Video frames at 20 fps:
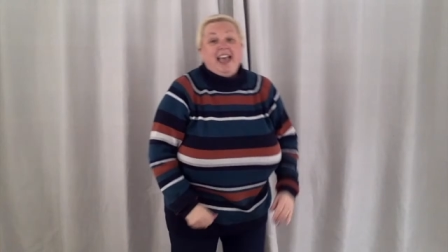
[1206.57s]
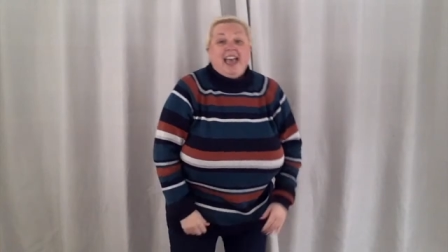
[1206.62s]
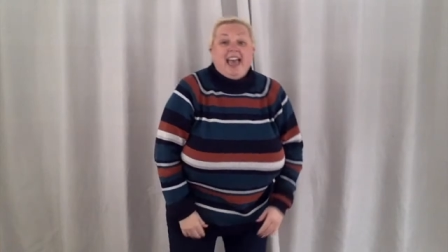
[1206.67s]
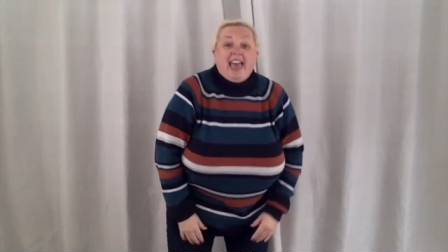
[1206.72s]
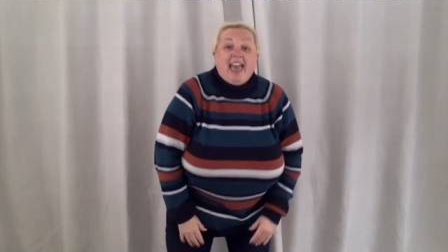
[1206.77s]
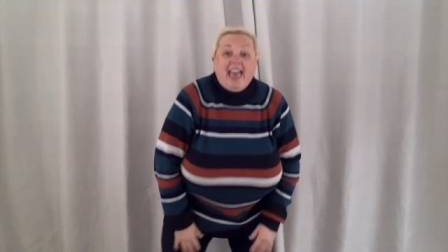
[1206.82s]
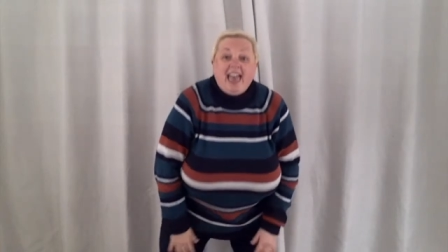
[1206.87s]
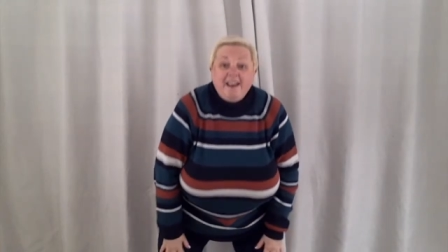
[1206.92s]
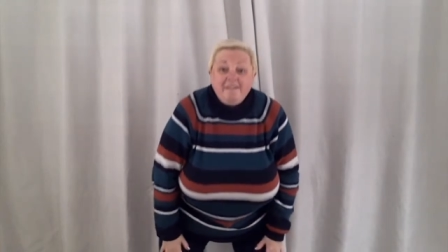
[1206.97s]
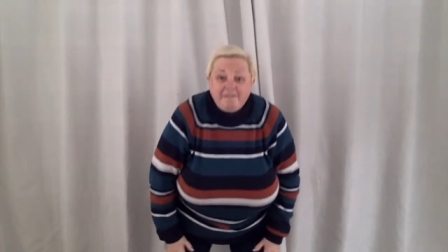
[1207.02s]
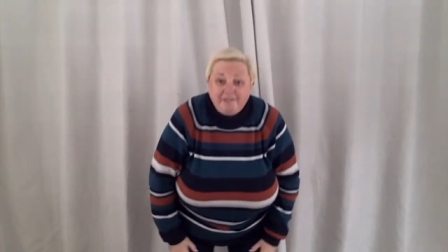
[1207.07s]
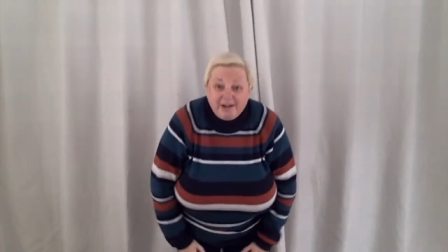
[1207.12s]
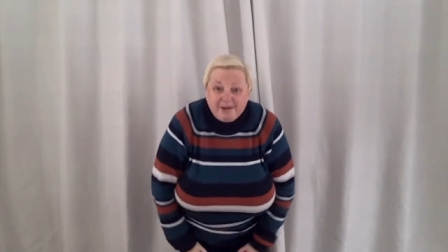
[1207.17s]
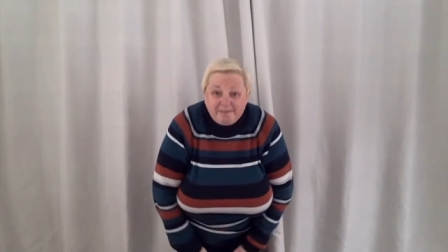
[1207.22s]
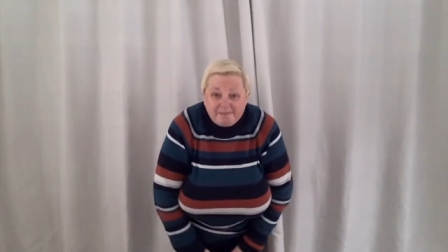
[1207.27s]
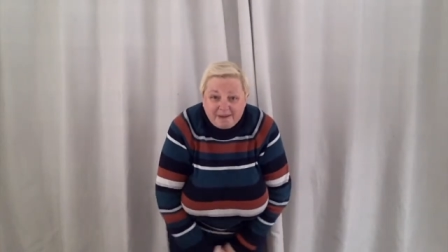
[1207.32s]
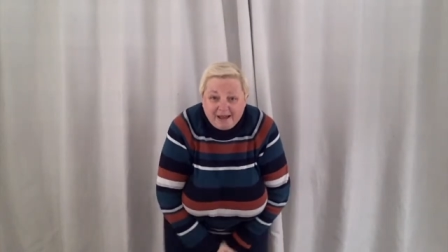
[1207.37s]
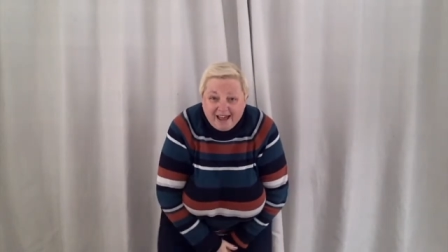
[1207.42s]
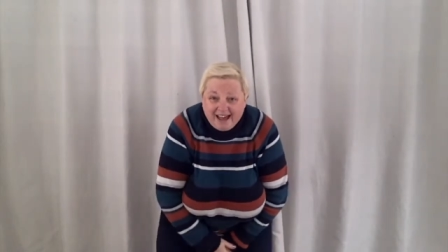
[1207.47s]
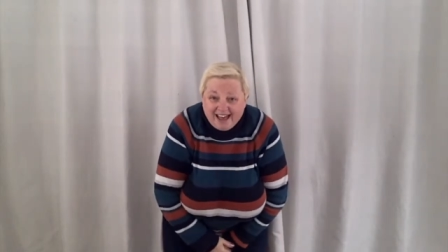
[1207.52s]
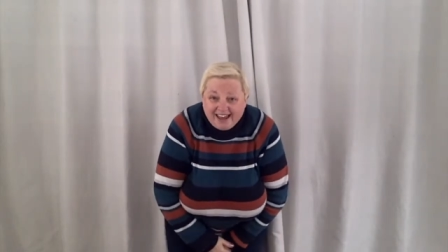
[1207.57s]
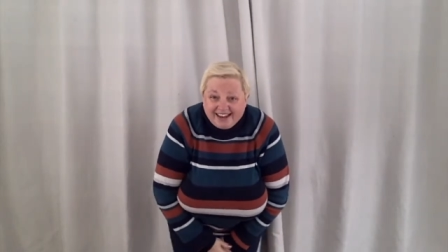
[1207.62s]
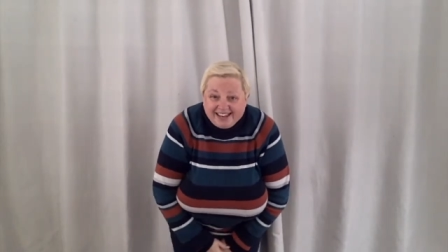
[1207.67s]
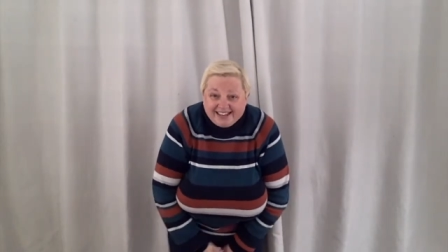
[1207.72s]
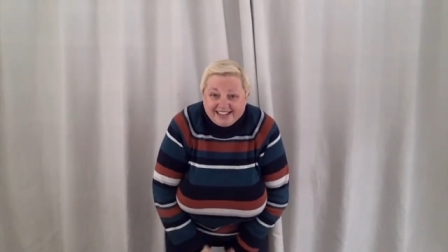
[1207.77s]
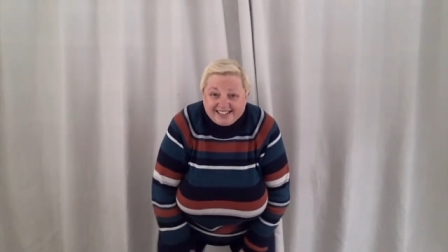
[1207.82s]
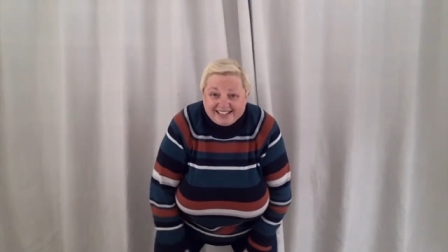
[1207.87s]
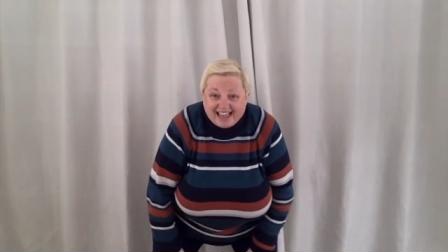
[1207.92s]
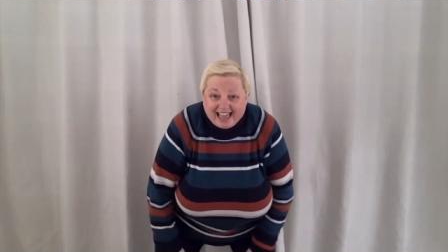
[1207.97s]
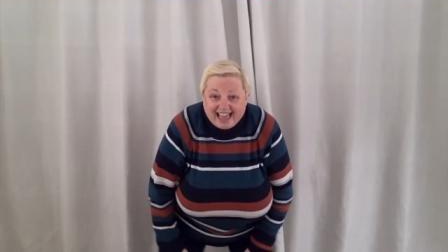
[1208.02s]
Everybody
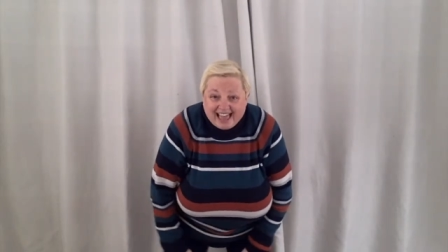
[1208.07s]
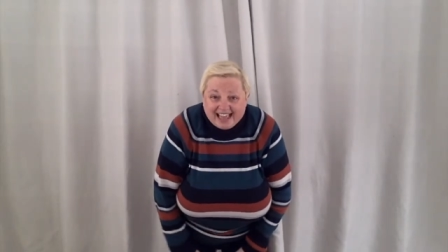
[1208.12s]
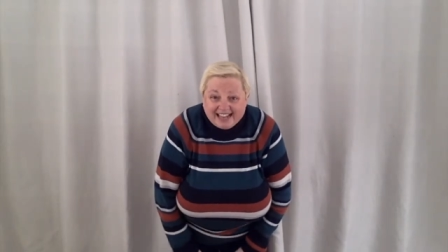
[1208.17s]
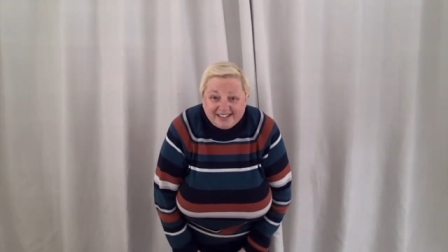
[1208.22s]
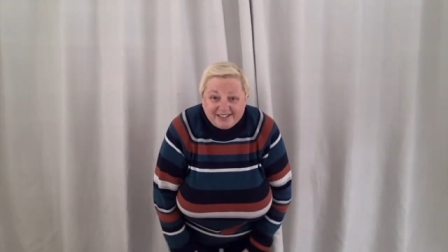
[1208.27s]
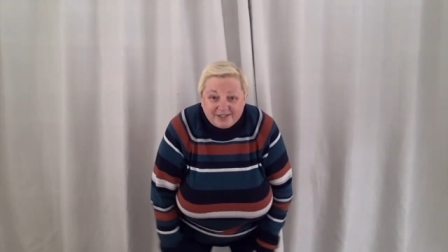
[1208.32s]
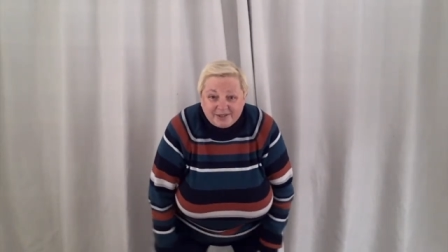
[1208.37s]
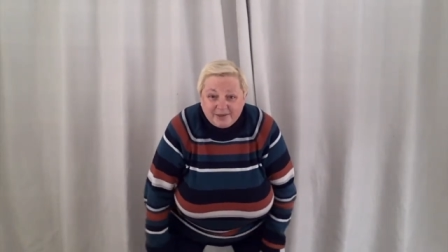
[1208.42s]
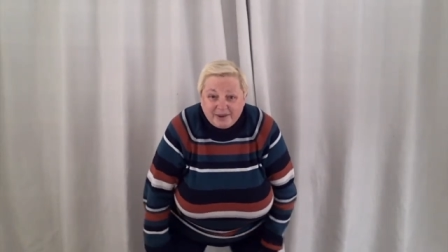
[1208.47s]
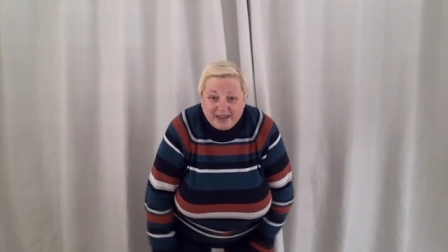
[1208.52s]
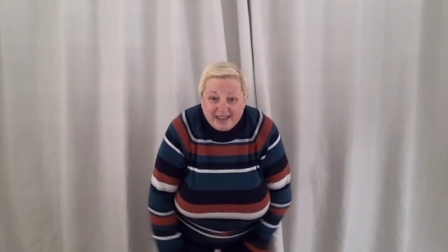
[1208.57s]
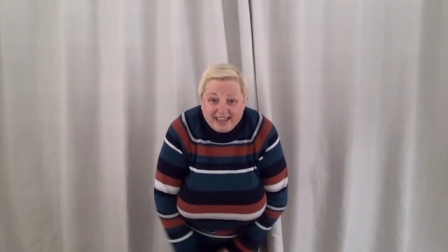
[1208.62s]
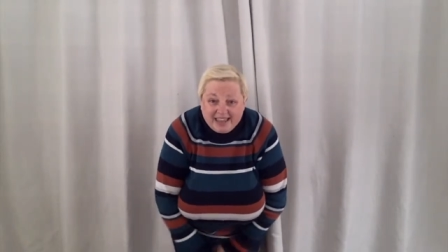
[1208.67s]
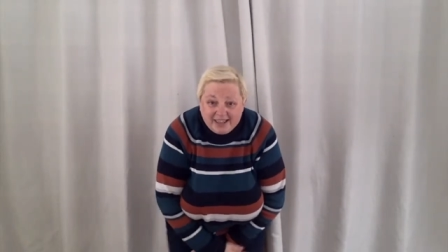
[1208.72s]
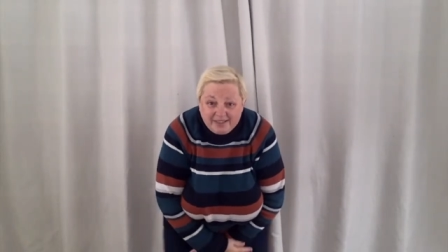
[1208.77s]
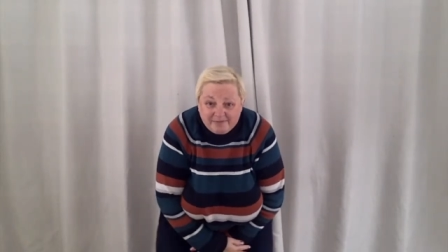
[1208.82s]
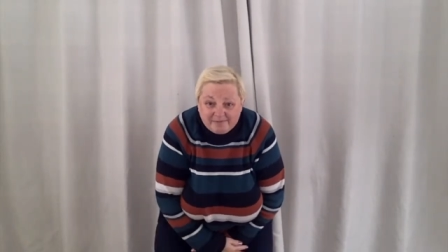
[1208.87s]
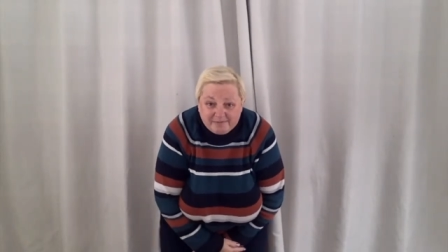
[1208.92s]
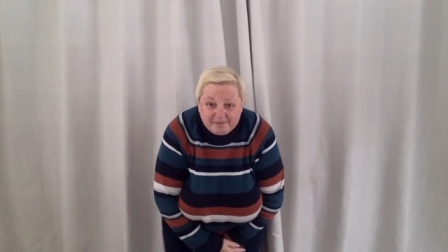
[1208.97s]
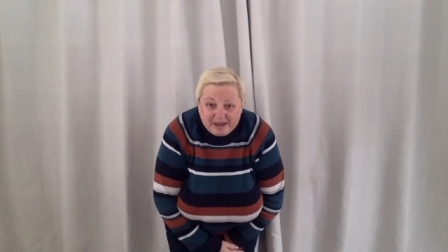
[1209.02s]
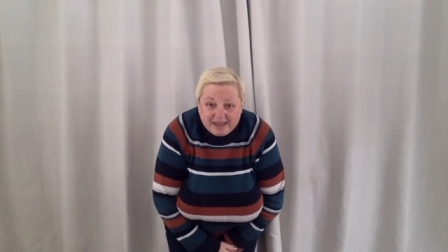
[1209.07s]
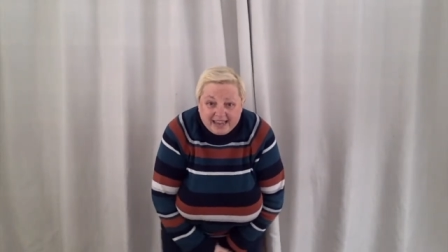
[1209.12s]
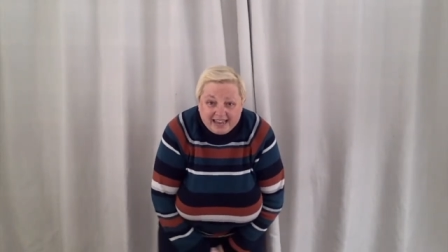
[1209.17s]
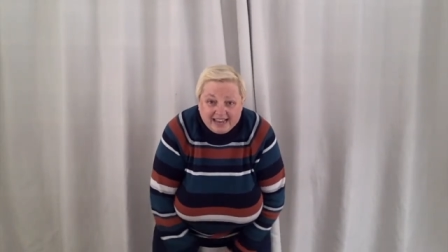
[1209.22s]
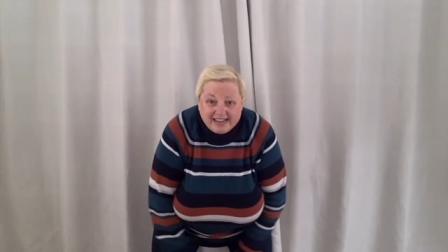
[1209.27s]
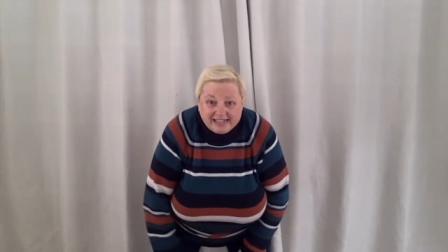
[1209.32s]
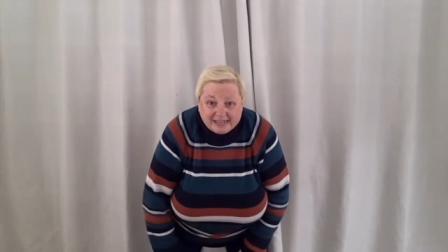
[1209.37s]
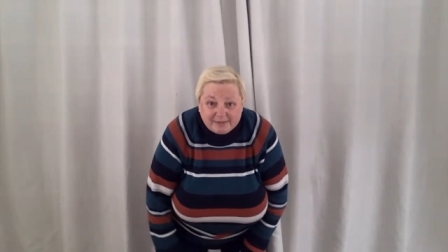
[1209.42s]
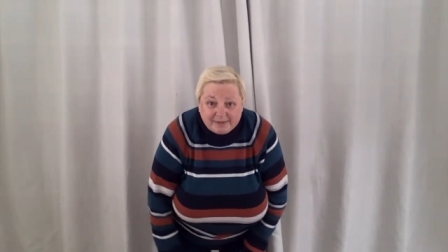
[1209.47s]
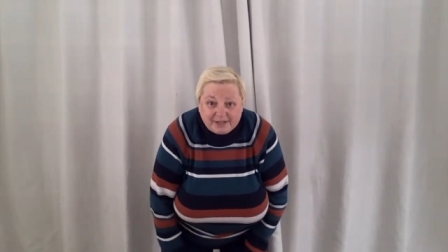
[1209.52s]
dance with me.
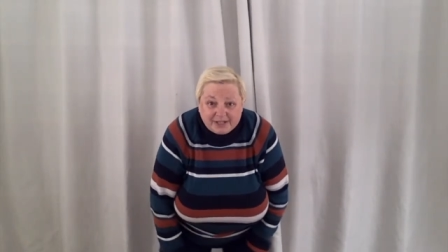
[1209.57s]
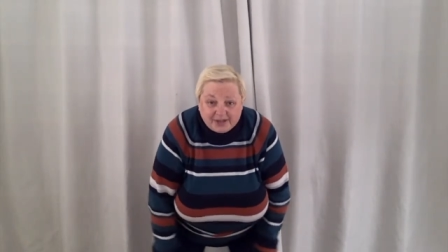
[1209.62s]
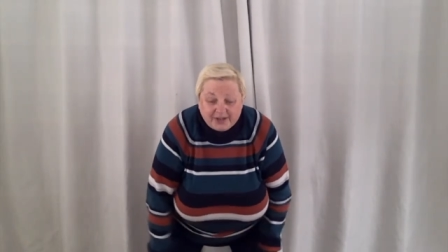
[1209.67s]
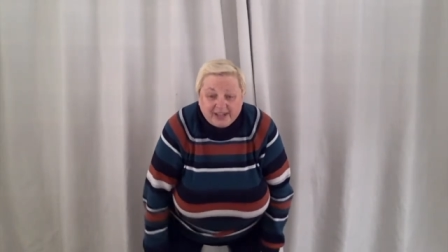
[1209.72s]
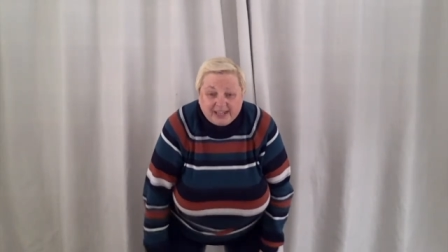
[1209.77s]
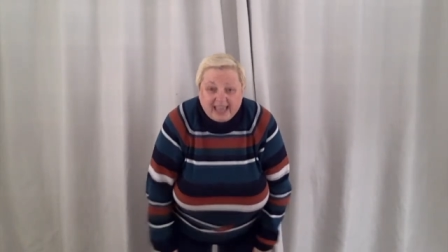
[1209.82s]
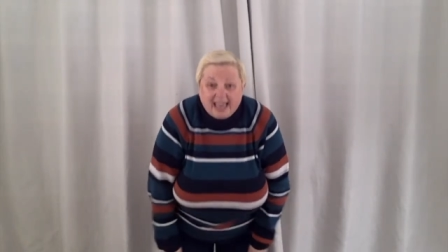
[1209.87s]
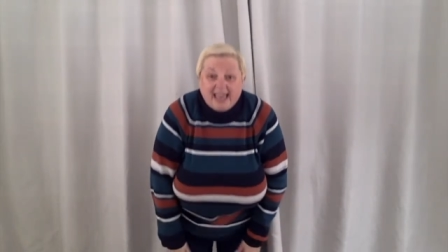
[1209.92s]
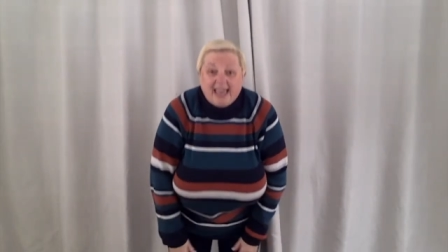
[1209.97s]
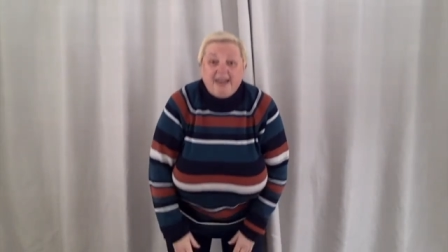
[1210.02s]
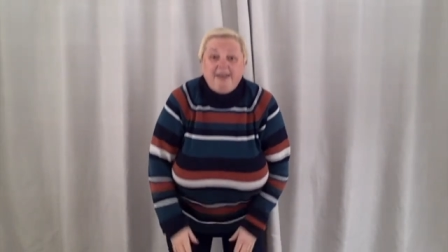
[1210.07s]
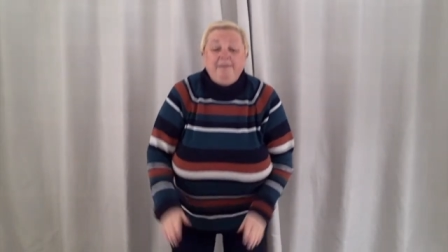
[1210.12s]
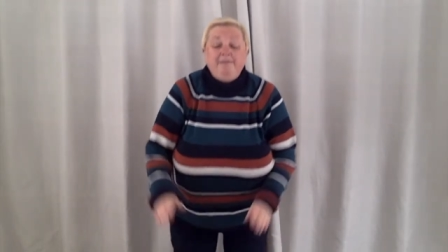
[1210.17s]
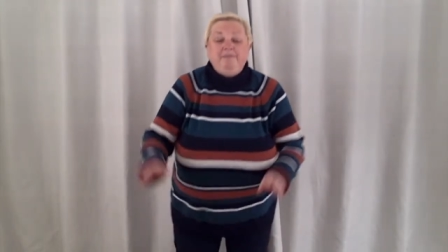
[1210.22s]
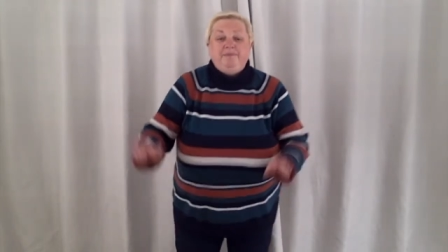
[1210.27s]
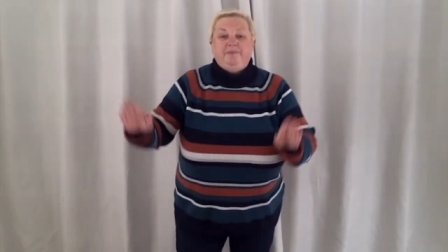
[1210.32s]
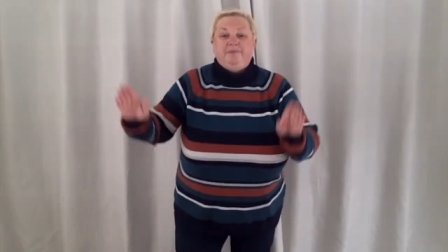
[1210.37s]
Can we do it again?